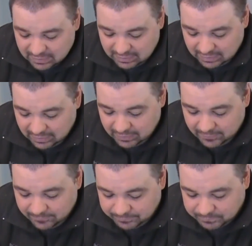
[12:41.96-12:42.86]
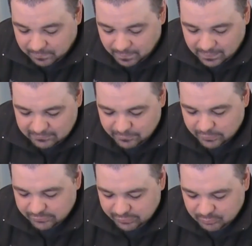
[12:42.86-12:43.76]

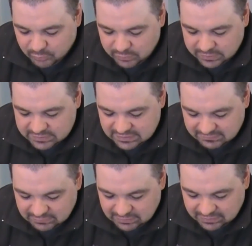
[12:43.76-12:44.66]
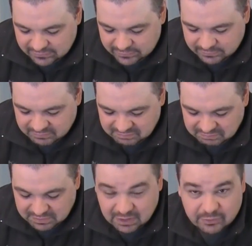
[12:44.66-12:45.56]
43 points, level
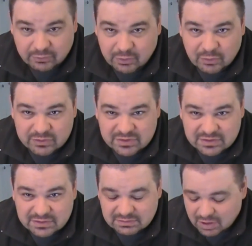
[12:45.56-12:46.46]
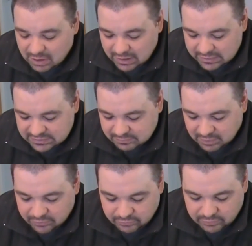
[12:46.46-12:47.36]
11, middle of the road cost, middle
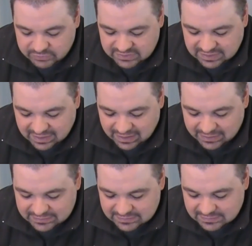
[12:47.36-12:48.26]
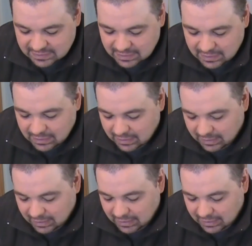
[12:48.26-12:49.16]
of the road stats,
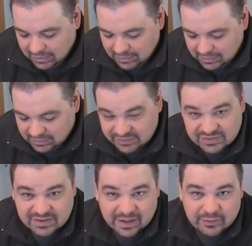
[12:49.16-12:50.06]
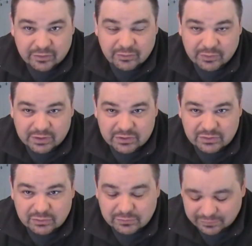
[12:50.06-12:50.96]
standard 3 and
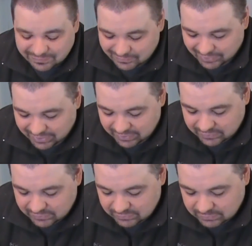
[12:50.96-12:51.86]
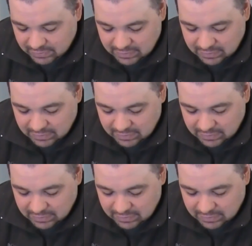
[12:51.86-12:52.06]
2 for a dragon.